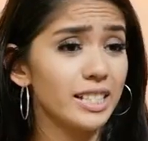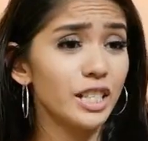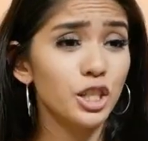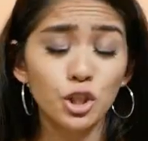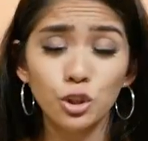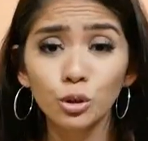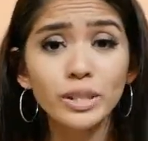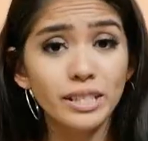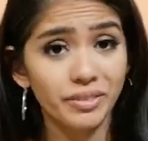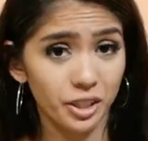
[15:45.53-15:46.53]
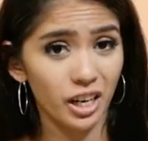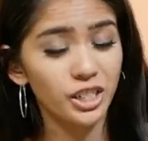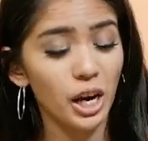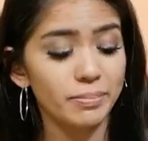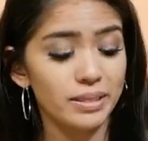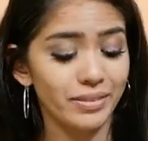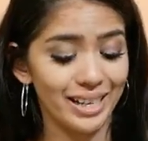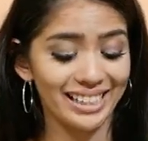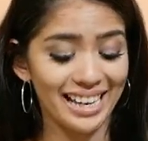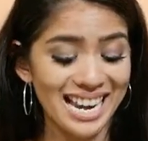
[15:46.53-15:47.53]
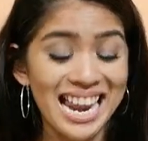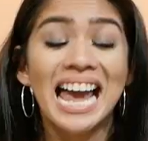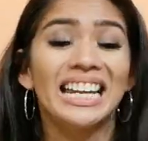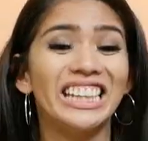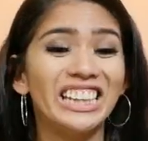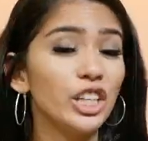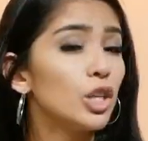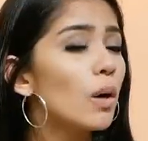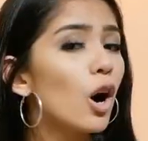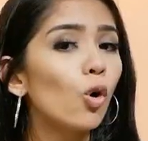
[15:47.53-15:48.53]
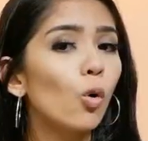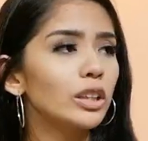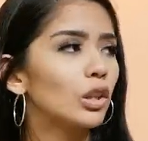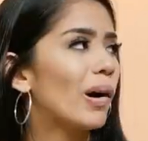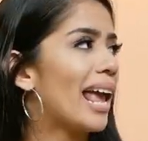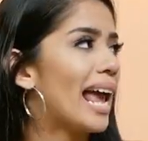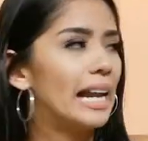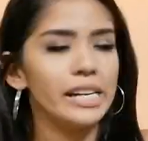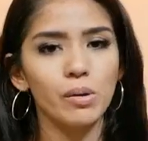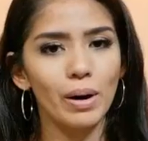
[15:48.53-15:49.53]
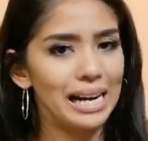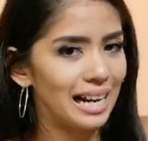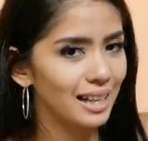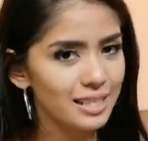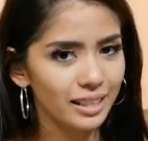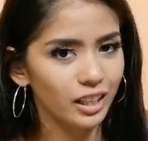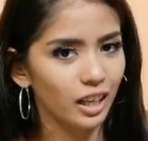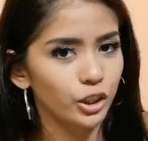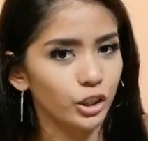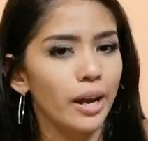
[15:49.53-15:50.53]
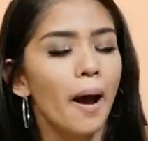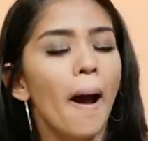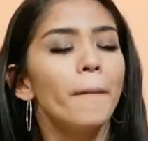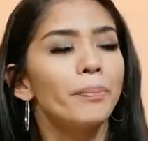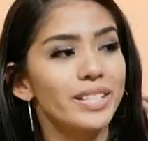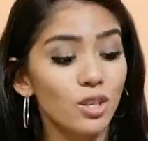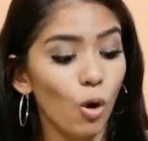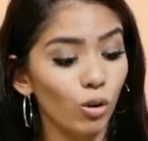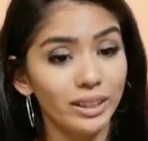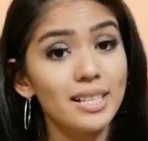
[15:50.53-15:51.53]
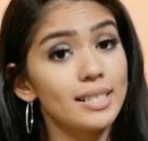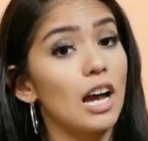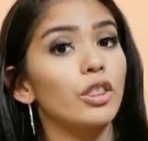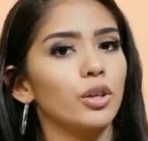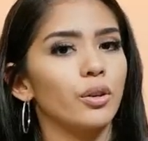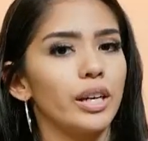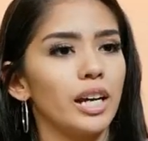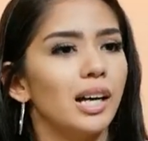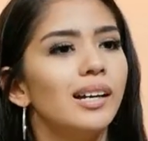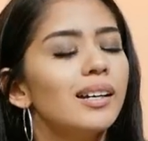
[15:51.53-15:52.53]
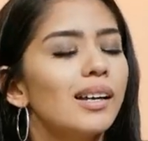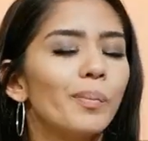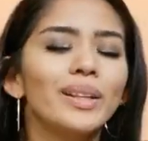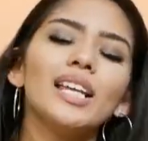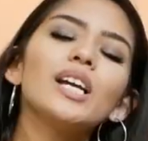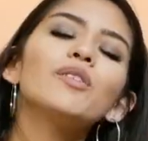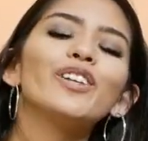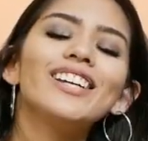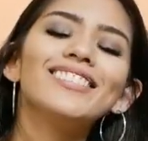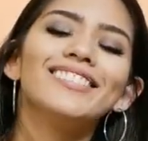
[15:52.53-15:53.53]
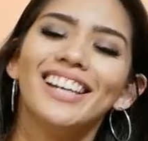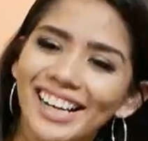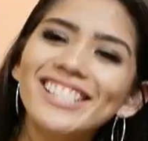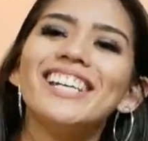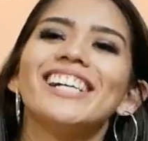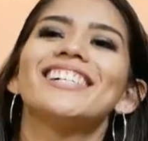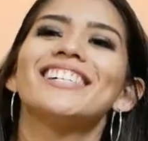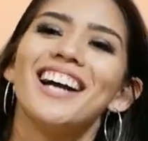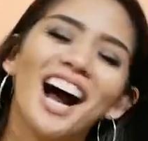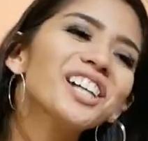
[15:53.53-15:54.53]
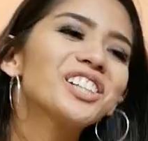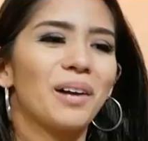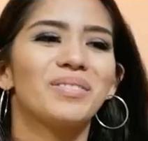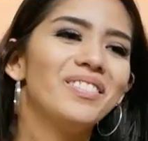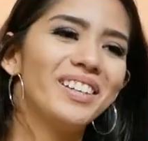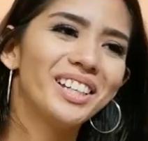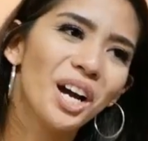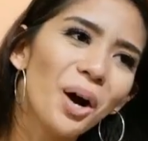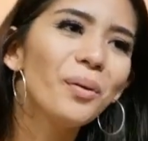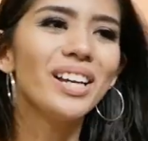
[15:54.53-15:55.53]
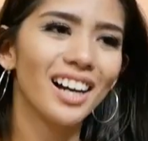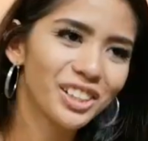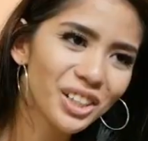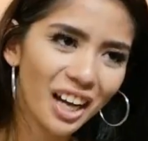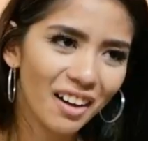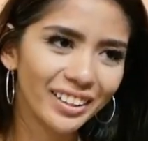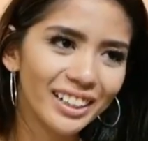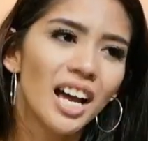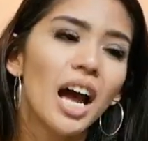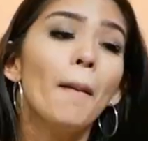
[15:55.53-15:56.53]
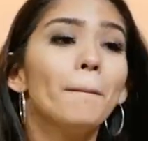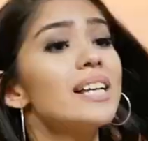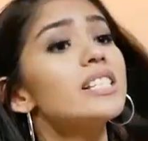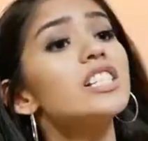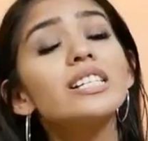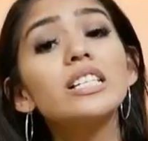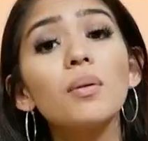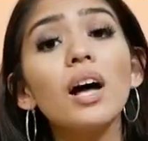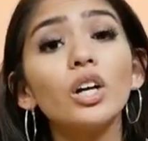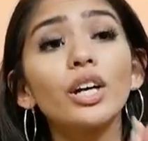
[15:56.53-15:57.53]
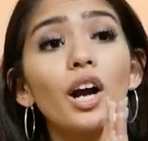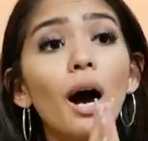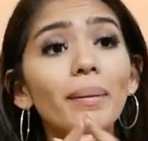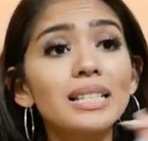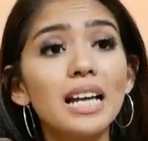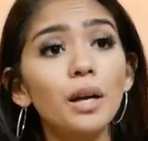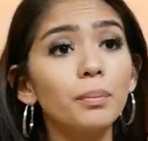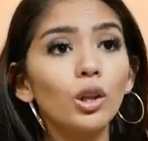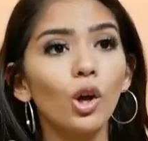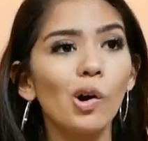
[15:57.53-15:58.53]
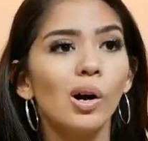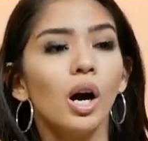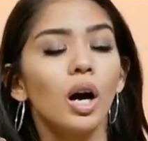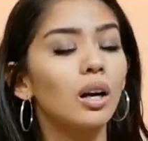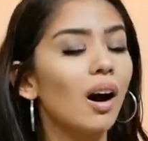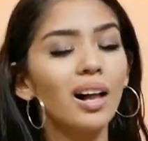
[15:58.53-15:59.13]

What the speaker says: This is exclusive here on ShopTV. Again, hindi nyo makukuha to anywhere else in the country. This is only in South Korea. But thankfully, it's here on ShopTV. We got you covered. Message us as well or comment down below.